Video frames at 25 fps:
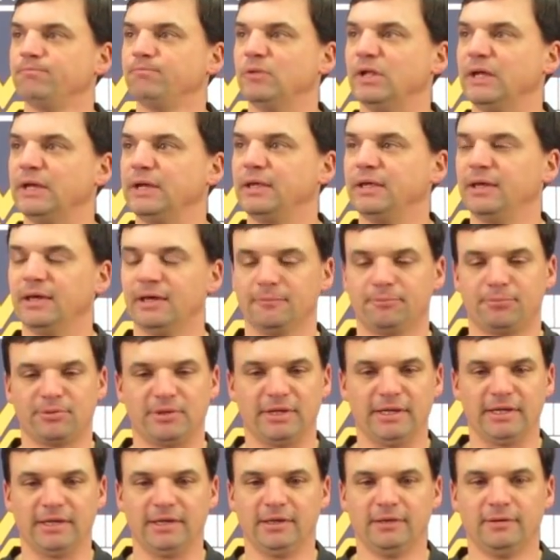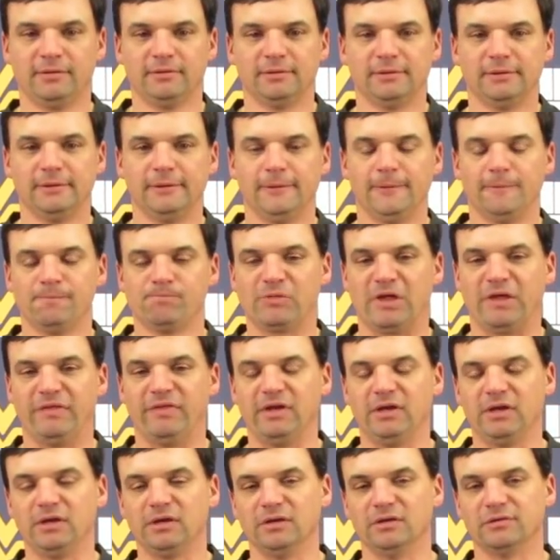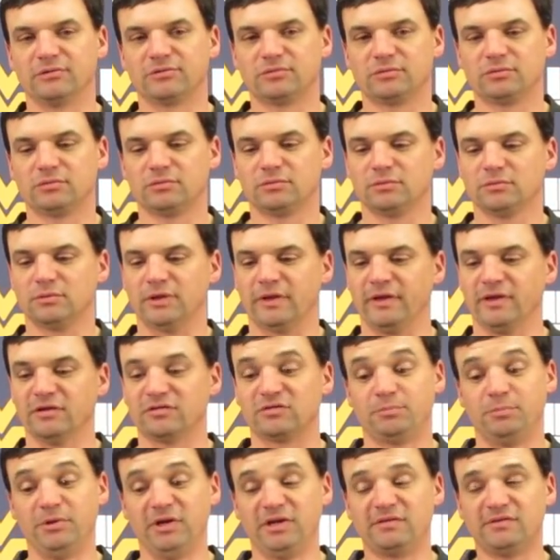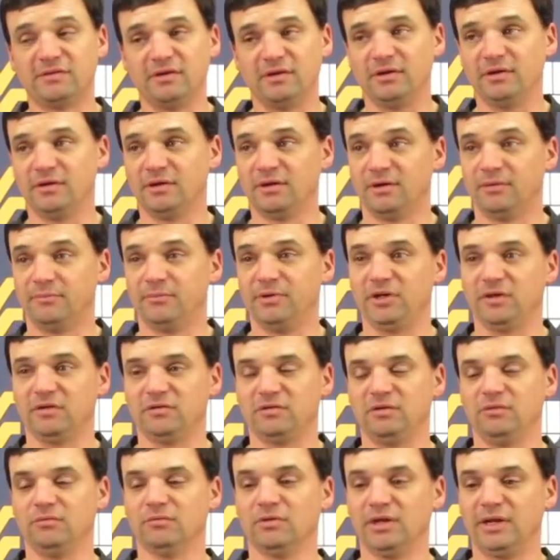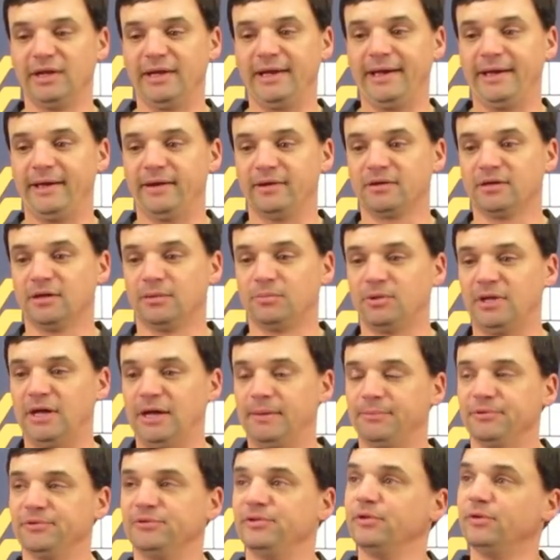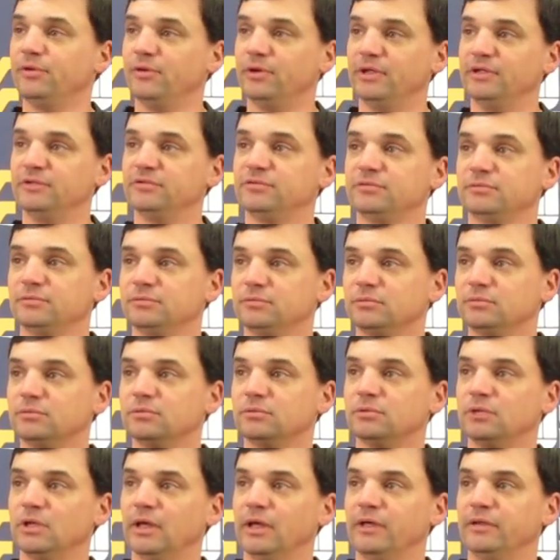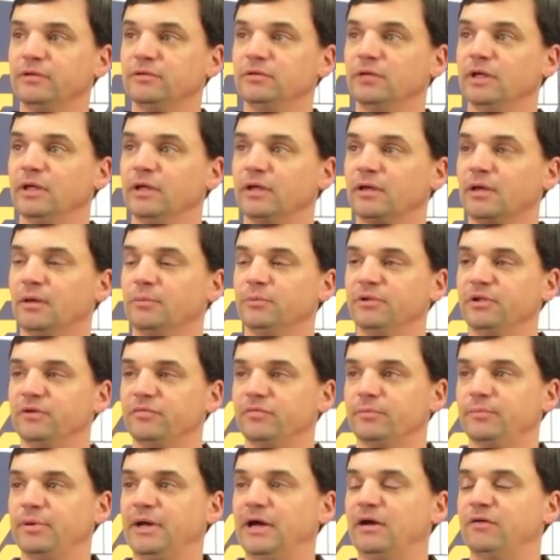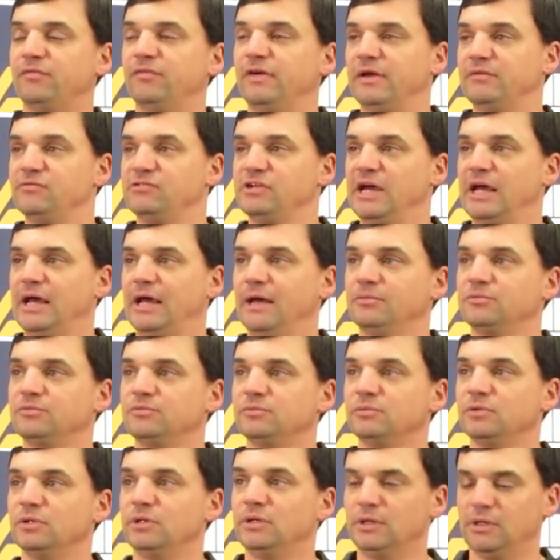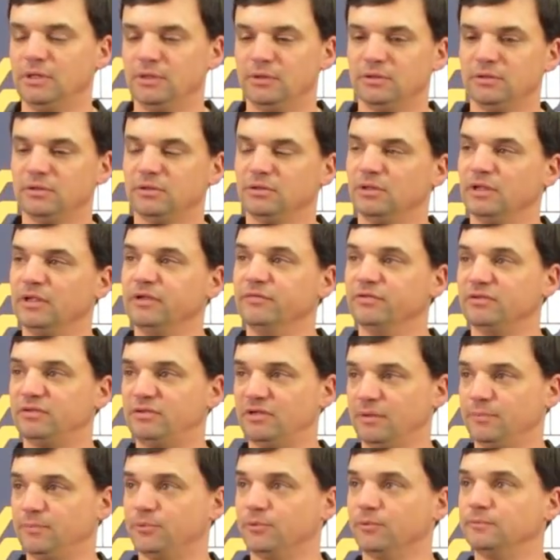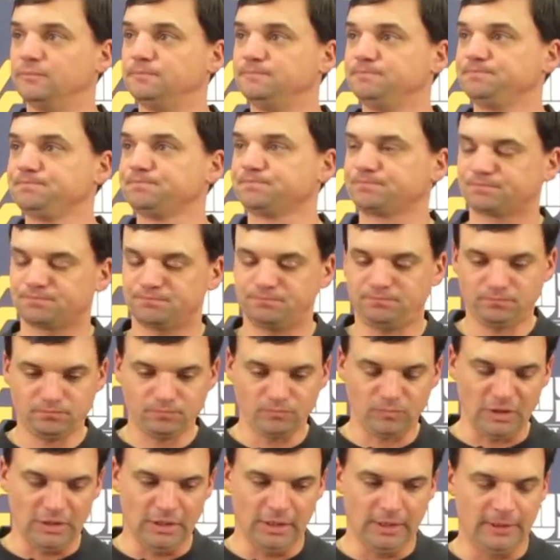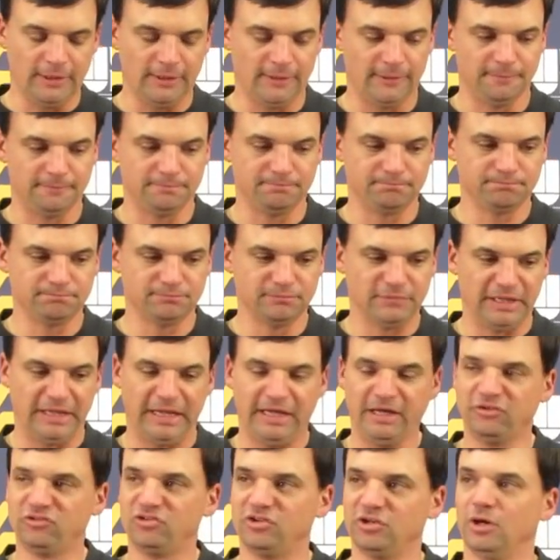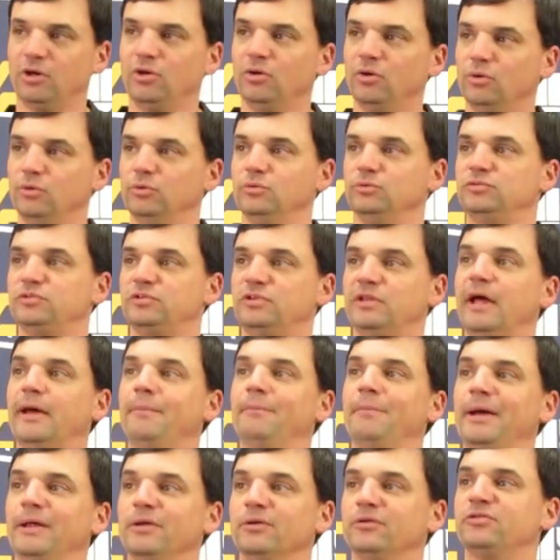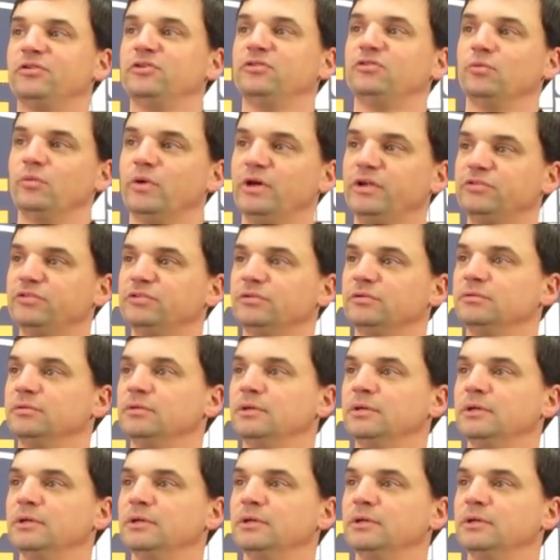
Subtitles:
Like, he had a plan. I think it speaks to him because he really had a couple opportunities at a couple different Power 5 jobs, leaving Temple. And he chose that Baylor situation.